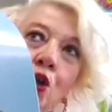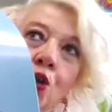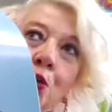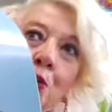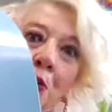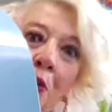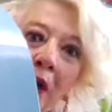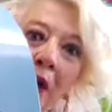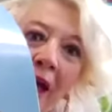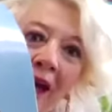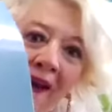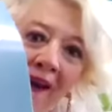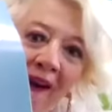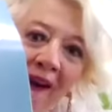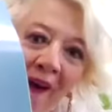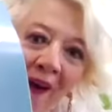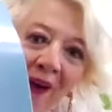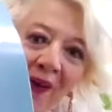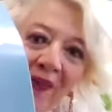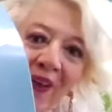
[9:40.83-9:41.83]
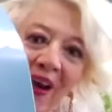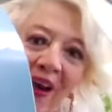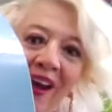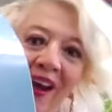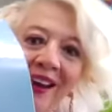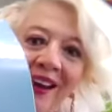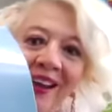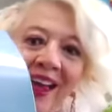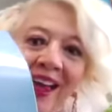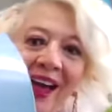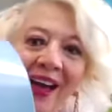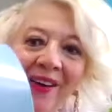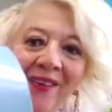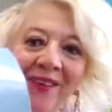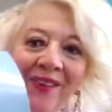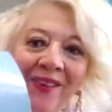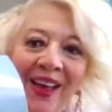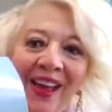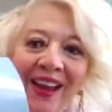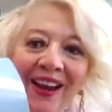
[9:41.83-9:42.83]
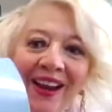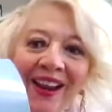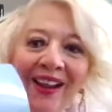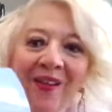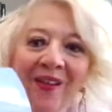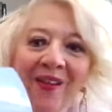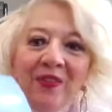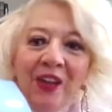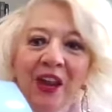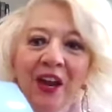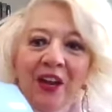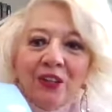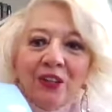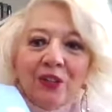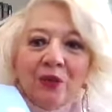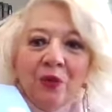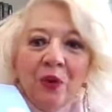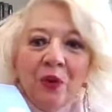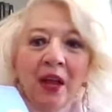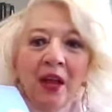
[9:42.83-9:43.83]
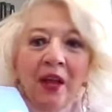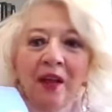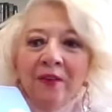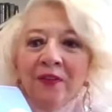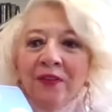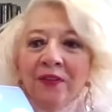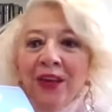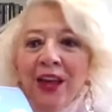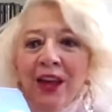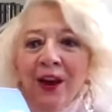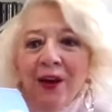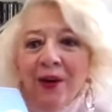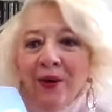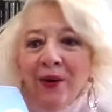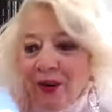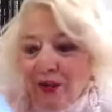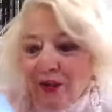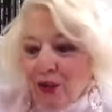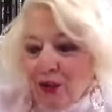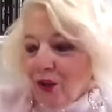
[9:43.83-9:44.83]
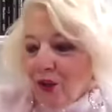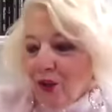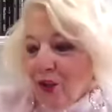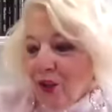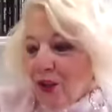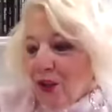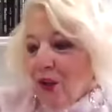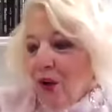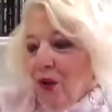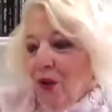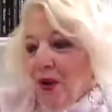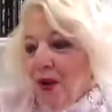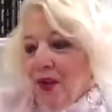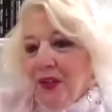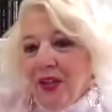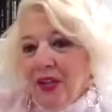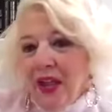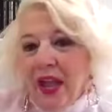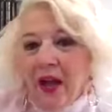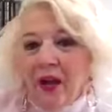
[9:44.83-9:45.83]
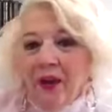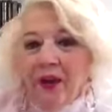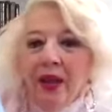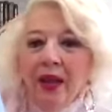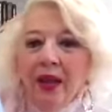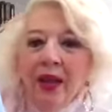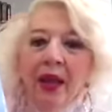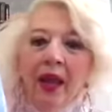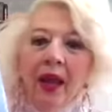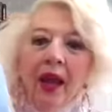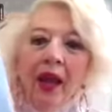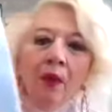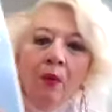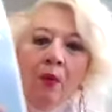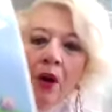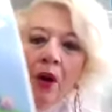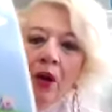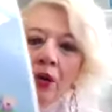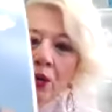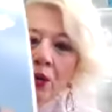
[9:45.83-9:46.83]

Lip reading: 12. I love it. There's 12 characters going down. And where